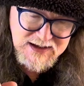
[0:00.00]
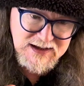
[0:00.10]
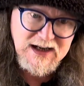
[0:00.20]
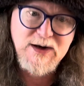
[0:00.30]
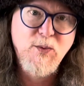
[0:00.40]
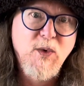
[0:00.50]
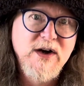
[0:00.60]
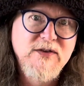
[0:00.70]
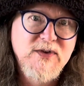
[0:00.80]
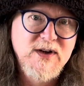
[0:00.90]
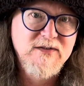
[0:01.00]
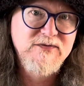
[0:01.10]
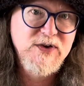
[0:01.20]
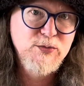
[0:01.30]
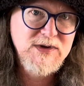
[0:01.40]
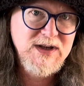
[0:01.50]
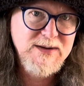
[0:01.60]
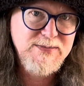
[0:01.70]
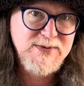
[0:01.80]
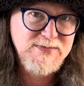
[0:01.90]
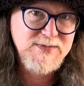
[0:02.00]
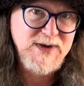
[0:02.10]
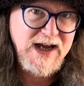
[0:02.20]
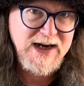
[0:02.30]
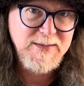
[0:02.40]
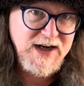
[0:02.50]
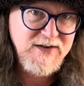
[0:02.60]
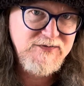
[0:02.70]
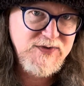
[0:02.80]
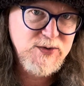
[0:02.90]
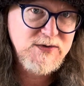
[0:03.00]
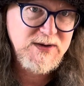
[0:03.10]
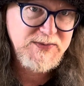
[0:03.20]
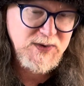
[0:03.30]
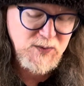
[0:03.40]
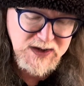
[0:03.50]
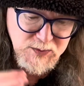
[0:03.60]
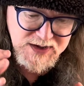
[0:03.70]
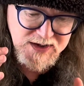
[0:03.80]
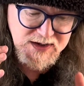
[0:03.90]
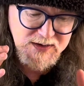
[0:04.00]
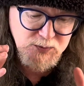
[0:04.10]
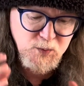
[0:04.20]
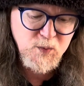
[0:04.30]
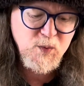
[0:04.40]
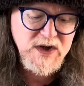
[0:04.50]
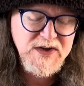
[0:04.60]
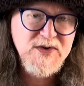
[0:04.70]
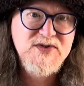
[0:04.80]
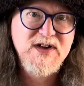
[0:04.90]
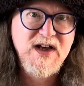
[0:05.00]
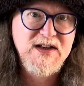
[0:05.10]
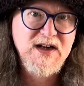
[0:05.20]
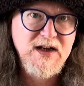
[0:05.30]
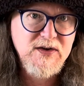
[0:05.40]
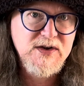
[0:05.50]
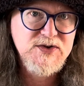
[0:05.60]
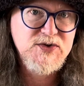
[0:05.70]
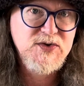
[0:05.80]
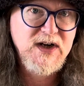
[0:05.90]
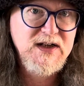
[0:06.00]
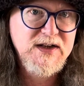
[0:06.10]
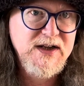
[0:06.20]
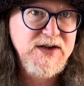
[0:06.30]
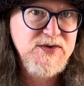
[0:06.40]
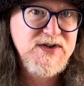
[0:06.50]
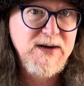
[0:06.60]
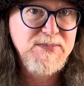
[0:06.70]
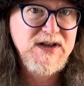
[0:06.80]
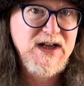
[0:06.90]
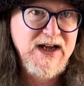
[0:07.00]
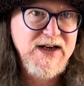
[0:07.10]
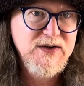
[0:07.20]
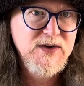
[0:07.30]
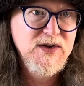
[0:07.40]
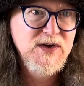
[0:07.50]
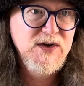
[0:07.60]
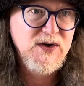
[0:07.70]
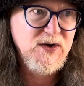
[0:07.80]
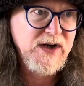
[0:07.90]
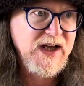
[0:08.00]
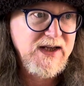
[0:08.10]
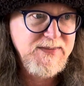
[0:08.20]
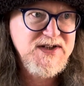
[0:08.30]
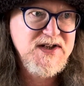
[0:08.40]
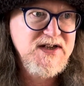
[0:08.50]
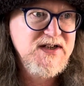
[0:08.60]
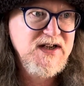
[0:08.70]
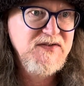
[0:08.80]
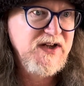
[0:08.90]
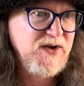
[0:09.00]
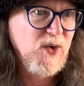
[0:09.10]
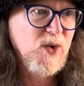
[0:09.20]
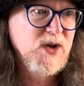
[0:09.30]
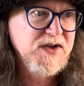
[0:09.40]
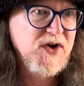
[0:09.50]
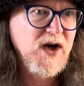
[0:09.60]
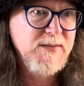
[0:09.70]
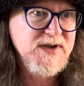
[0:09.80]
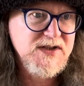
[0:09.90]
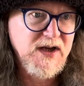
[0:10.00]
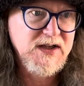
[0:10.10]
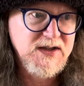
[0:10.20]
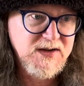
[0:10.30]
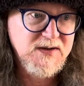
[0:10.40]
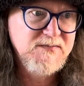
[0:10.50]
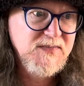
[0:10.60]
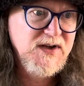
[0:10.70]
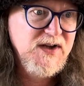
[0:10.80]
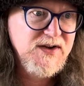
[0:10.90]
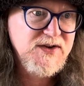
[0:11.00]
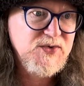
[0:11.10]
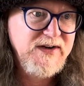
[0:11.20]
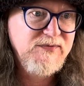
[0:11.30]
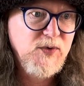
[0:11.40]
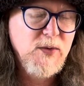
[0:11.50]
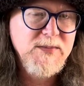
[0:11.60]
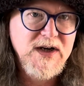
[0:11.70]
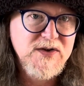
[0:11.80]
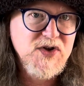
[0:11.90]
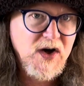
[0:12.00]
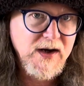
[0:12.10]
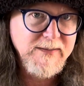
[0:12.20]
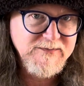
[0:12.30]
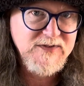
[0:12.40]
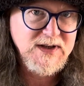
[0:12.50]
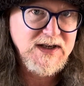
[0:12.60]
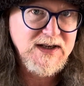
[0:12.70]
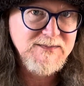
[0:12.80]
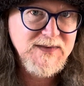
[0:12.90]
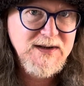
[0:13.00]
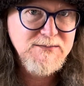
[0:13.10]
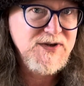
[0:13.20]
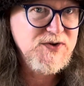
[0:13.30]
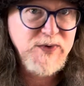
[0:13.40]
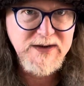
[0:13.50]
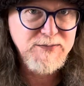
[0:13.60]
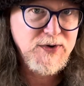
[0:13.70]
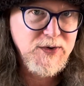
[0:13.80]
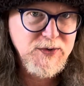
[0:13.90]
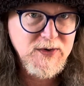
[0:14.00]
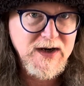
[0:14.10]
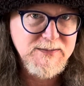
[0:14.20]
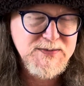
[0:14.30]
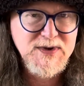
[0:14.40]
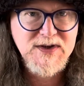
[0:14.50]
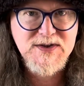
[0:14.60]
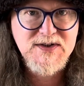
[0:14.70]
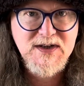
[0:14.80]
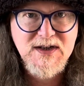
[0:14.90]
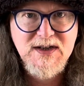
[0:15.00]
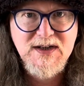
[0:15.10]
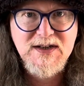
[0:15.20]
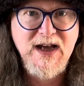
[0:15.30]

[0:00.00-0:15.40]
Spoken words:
Had a wonderful little film clip, animated film clip that went with it. We used to get that here in Australia. That used to get played on ABC TV all the time as like a little 3-4 minute time filler between programs, because the